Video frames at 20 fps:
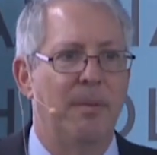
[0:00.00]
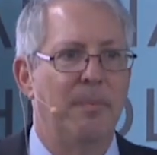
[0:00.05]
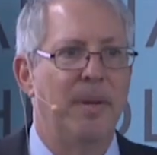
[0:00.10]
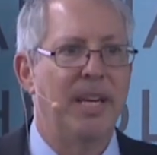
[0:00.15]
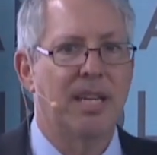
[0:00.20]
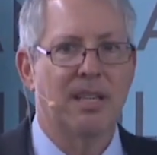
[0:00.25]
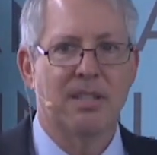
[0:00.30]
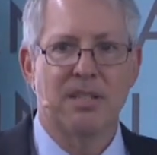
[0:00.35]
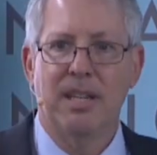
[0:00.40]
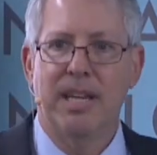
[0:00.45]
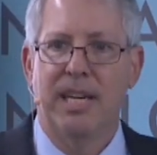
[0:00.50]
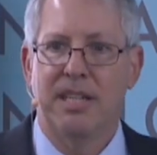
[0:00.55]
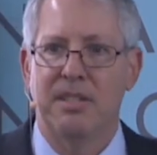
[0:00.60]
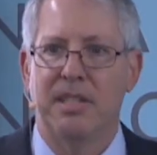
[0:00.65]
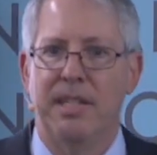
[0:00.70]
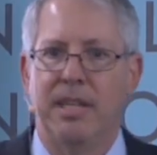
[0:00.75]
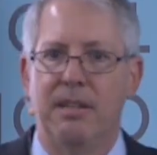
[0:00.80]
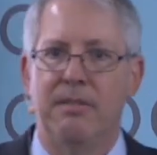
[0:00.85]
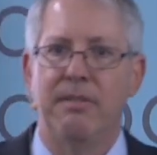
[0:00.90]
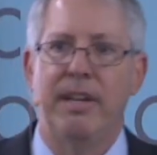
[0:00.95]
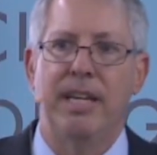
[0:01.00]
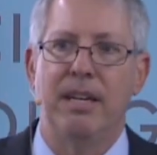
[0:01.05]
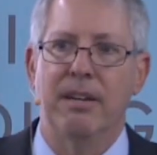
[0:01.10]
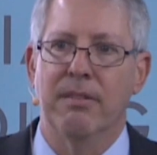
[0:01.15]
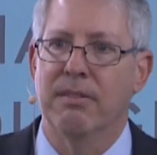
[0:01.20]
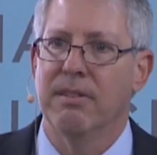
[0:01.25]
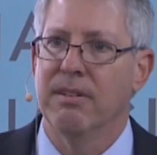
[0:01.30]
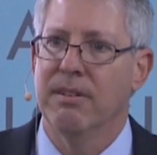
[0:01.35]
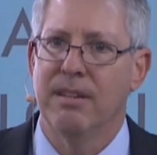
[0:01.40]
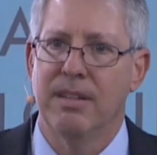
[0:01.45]
and make us less
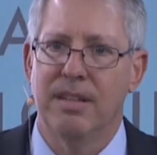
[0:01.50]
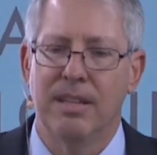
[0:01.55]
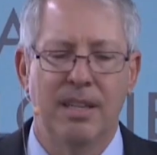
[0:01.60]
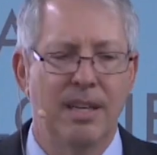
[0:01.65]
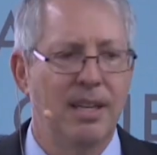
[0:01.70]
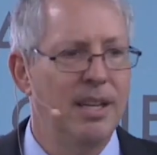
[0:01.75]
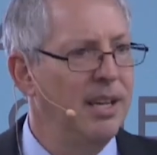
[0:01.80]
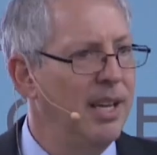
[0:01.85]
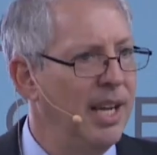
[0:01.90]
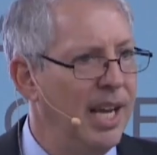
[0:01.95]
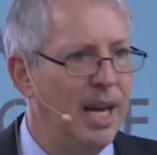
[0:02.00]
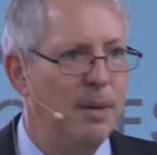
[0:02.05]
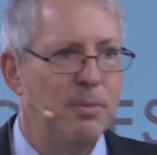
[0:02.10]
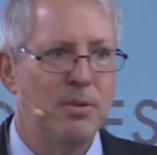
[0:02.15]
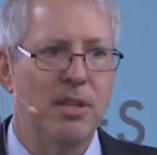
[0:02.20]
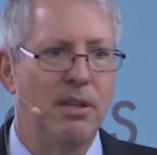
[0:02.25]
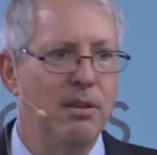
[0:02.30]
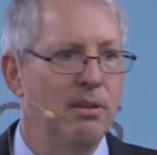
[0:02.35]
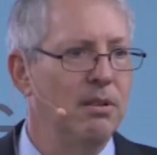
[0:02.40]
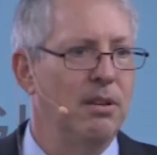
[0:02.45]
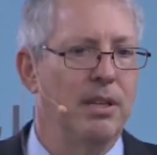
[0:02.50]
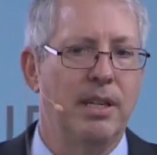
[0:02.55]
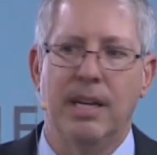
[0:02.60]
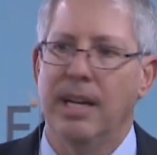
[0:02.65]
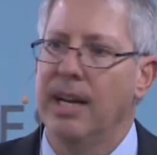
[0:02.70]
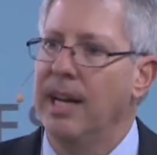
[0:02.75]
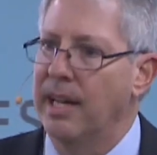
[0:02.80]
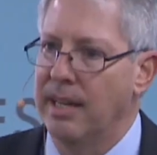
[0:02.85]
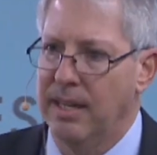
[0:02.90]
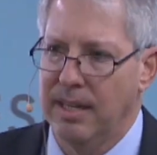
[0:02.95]
innovative. Absolutely
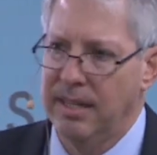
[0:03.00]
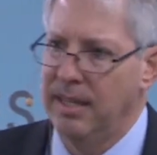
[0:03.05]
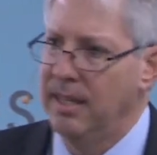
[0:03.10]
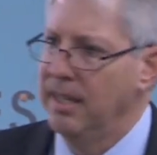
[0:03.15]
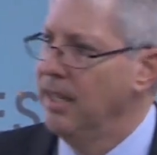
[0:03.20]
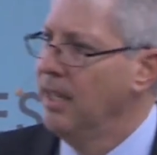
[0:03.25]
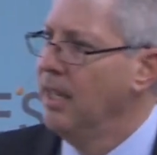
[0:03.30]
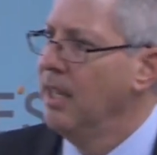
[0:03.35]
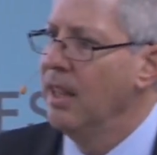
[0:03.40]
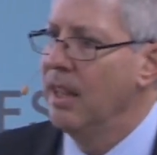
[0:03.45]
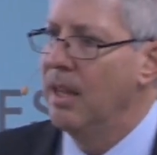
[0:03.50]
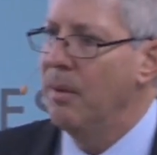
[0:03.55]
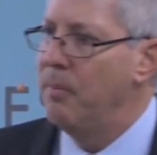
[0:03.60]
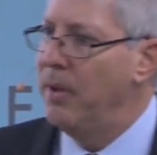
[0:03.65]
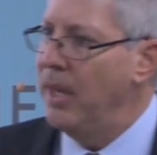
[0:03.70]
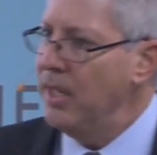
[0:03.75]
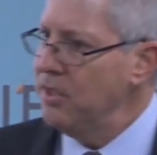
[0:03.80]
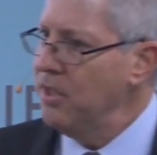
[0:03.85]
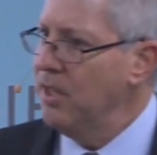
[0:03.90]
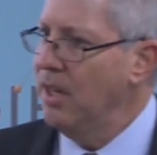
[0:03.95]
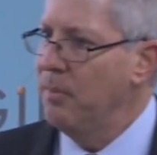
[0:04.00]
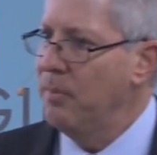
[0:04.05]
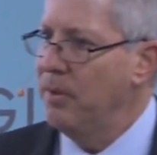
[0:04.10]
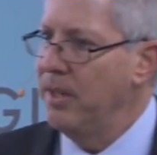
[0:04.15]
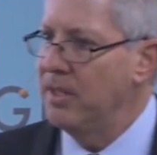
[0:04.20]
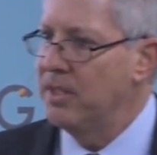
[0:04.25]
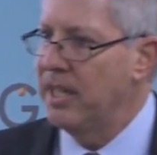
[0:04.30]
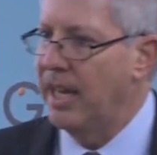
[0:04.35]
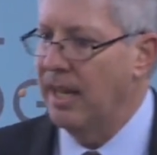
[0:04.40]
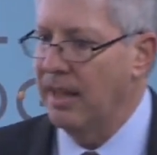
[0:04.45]
not. The best
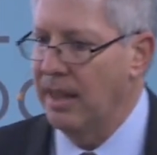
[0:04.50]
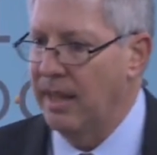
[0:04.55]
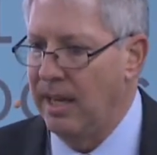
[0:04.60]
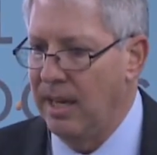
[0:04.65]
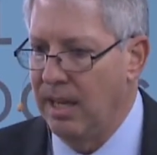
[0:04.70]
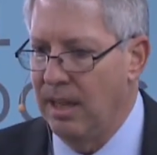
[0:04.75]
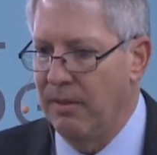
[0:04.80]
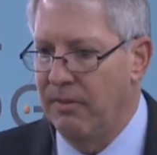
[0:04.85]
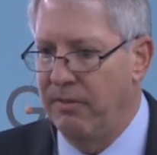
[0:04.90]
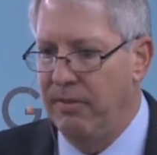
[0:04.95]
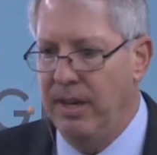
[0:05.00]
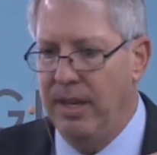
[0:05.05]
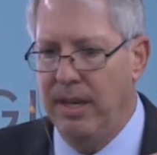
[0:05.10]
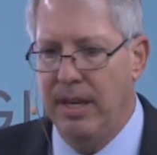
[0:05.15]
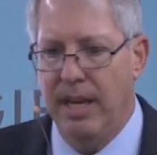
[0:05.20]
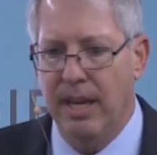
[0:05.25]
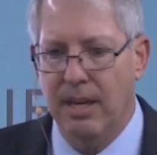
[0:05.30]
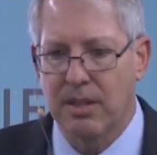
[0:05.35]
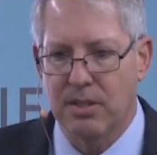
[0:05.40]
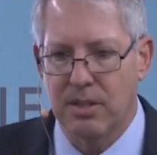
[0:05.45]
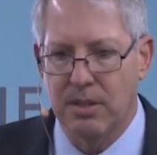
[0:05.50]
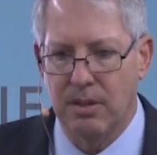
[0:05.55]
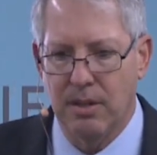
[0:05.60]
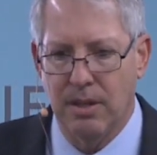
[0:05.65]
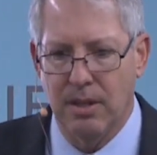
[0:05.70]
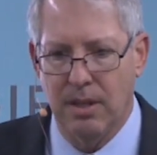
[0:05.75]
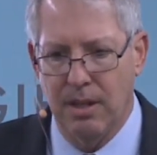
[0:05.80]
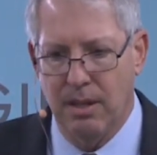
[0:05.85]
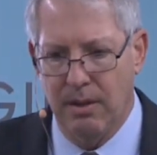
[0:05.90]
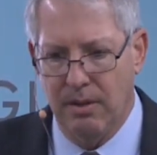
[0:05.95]
companies out there, the fintechs,
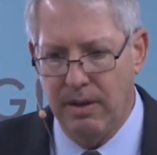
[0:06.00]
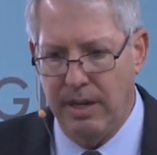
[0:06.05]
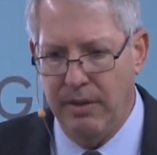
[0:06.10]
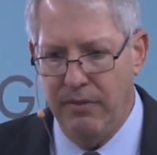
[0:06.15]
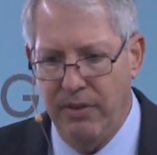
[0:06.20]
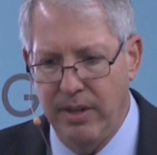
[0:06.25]
the great